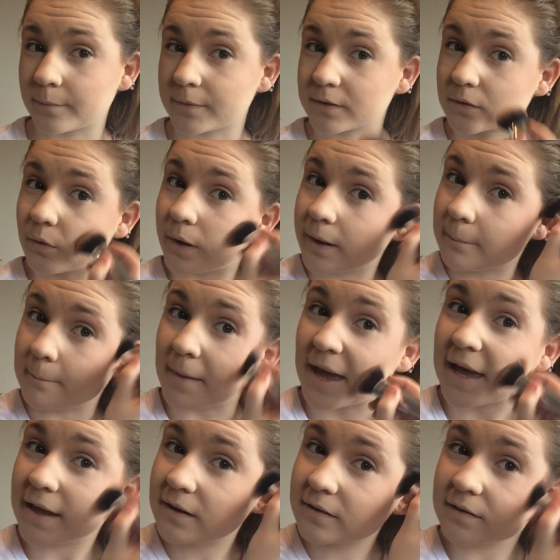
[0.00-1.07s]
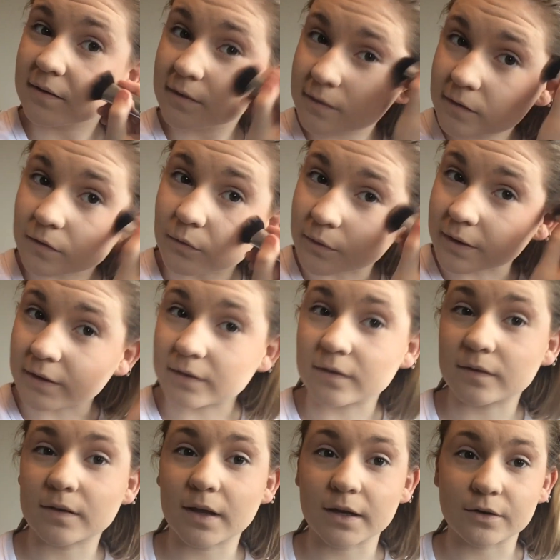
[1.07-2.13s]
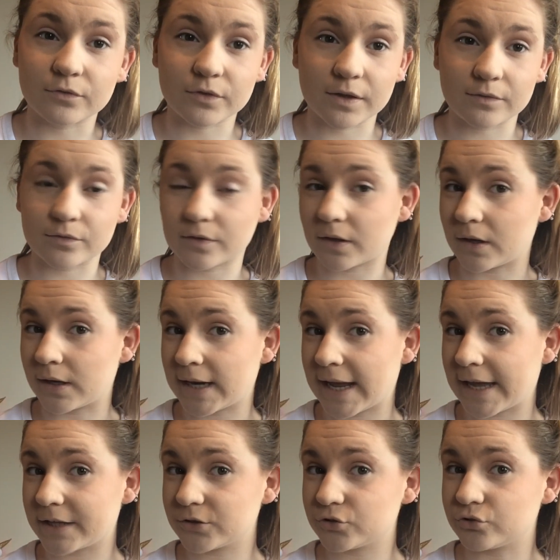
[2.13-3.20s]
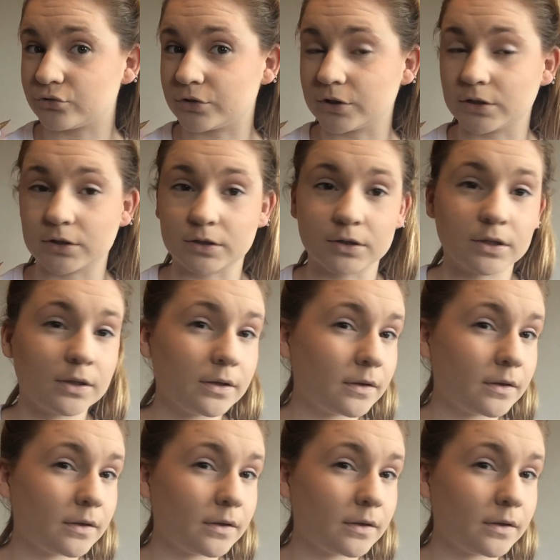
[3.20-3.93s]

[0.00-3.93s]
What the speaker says: It's quite matte, so it just kind of gives a natural